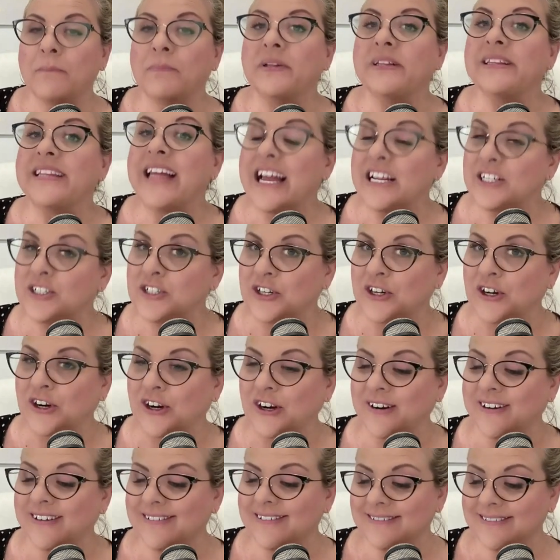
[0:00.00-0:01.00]

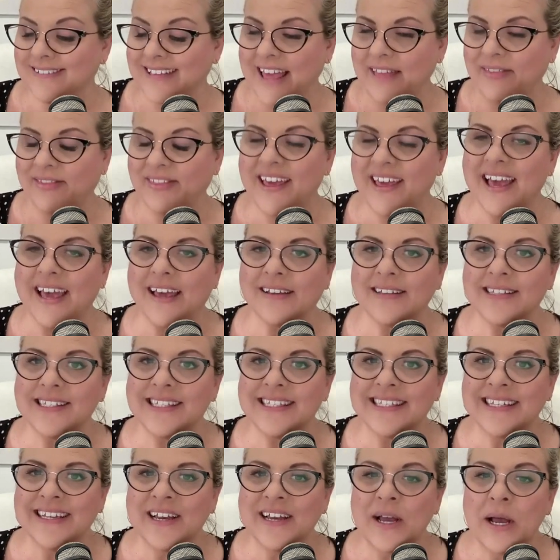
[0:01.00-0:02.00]
pleasure, get
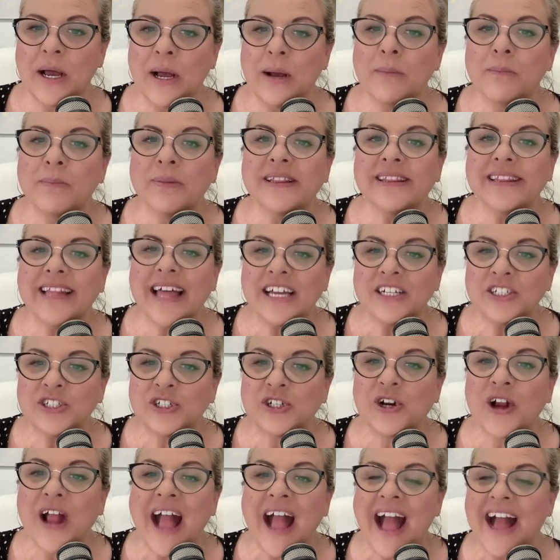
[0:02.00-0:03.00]
this,
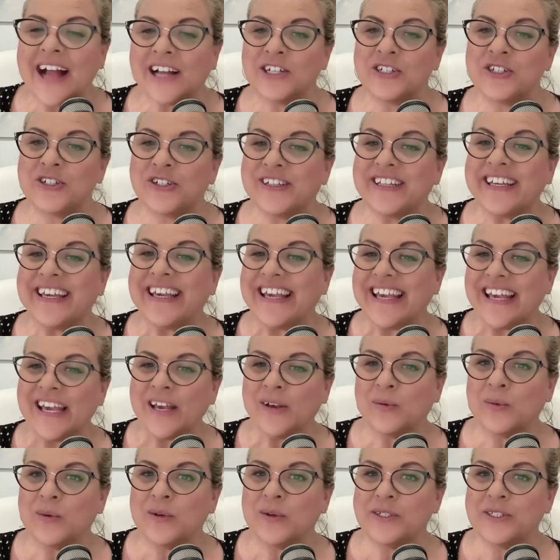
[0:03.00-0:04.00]
pleasure actually
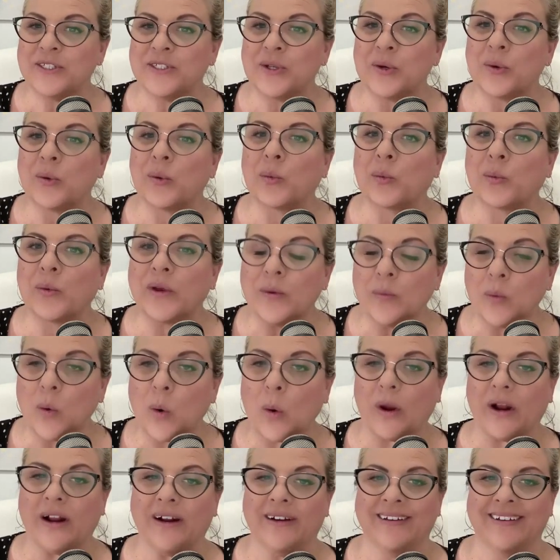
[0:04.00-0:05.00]
equals
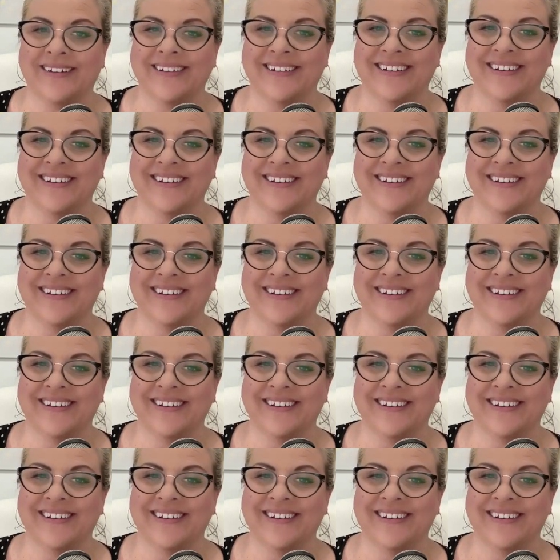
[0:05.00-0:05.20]
reward.